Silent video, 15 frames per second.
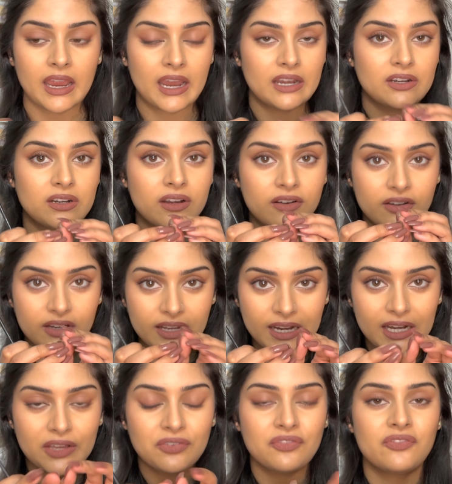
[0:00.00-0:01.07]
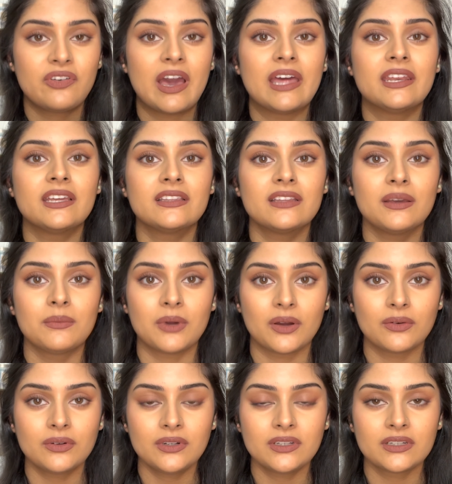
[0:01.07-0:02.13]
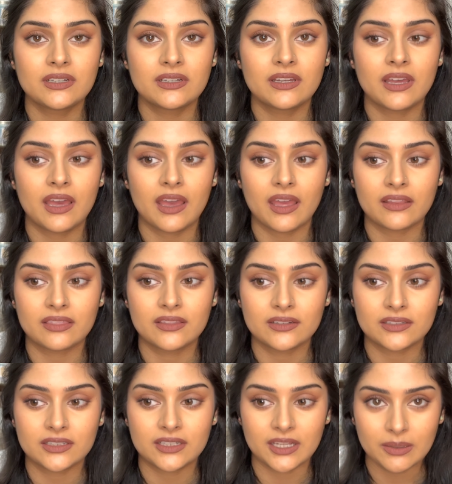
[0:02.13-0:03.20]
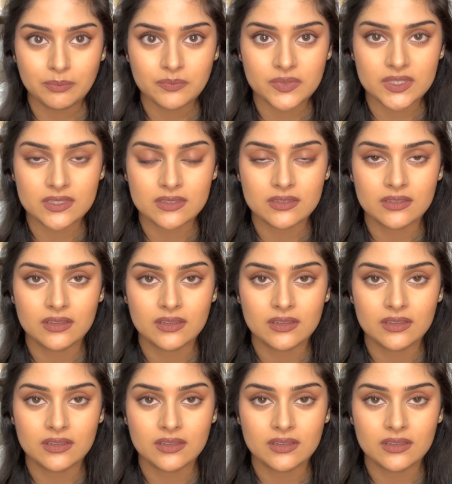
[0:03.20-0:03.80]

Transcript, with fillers: and really fanning them out at the tips